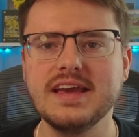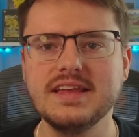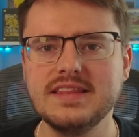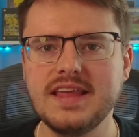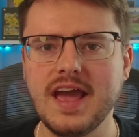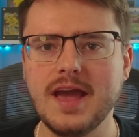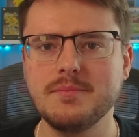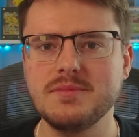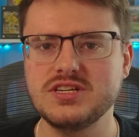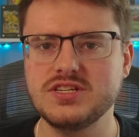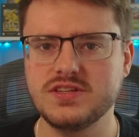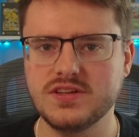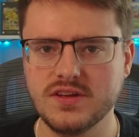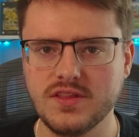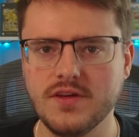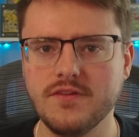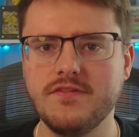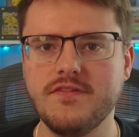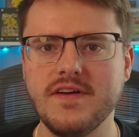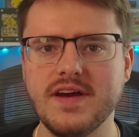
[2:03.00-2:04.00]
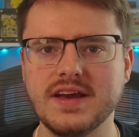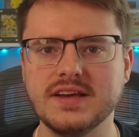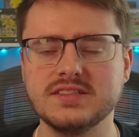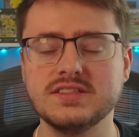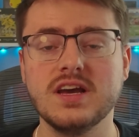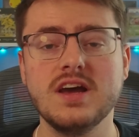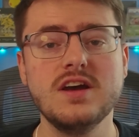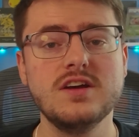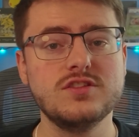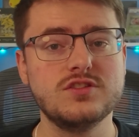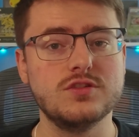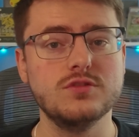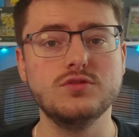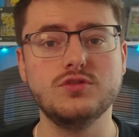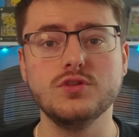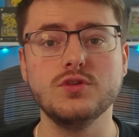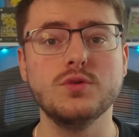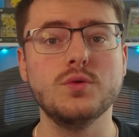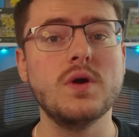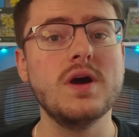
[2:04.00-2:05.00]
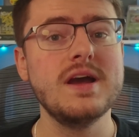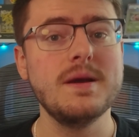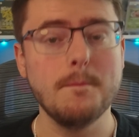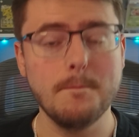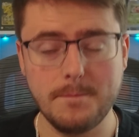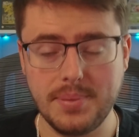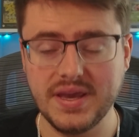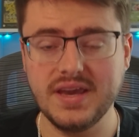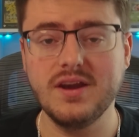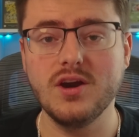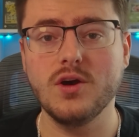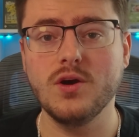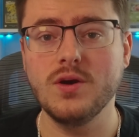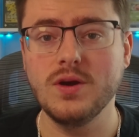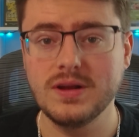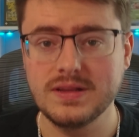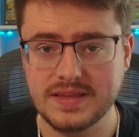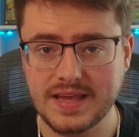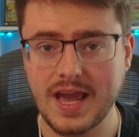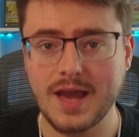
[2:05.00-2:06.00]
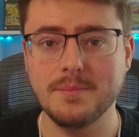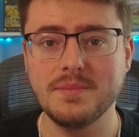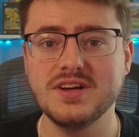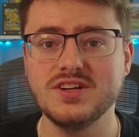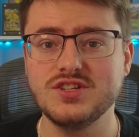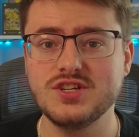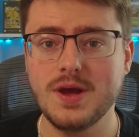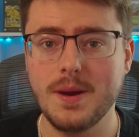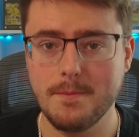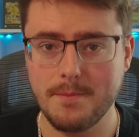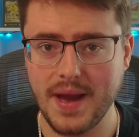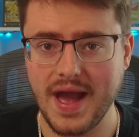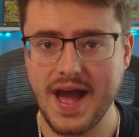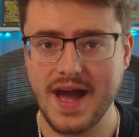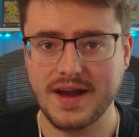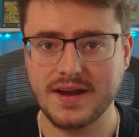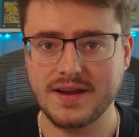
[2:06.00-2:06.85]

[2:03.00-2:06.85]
damage to the face to do bigger damage back.